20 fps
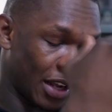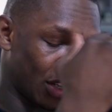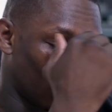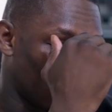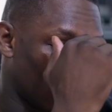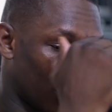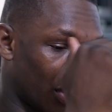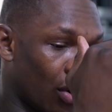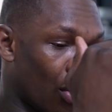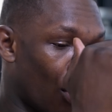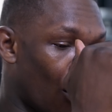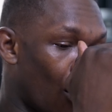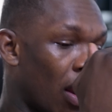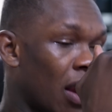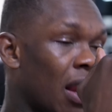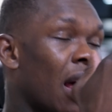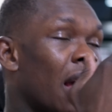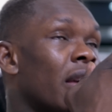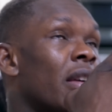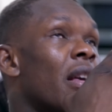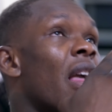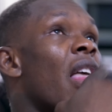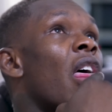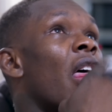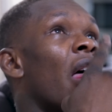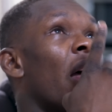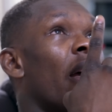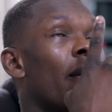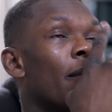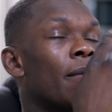I swear to God, wallahi,
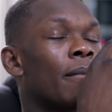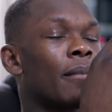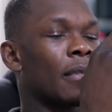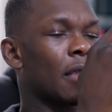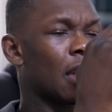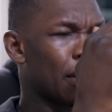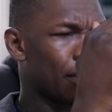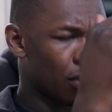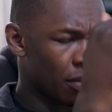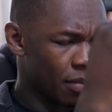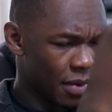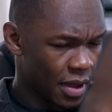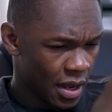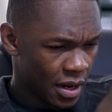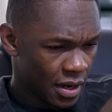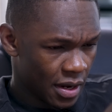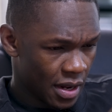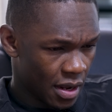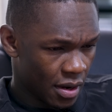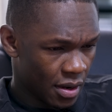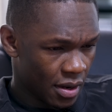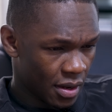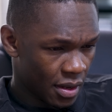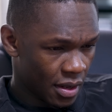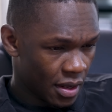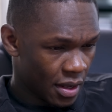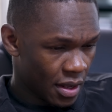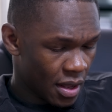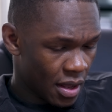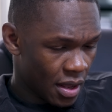I put my head
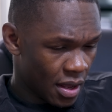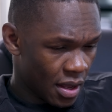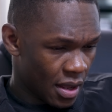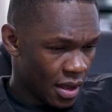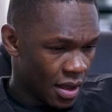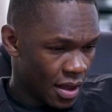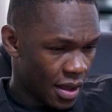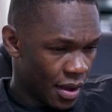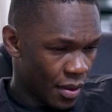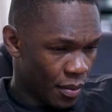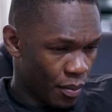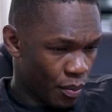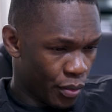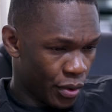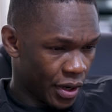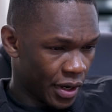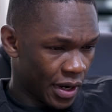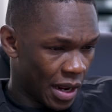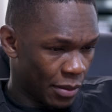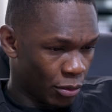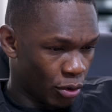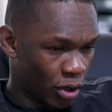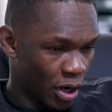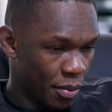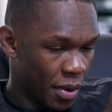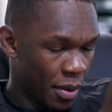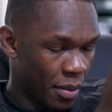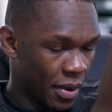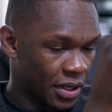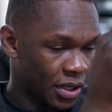down, but I'm trying to
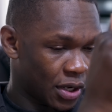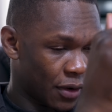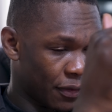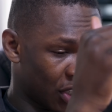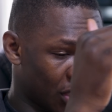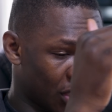make myself a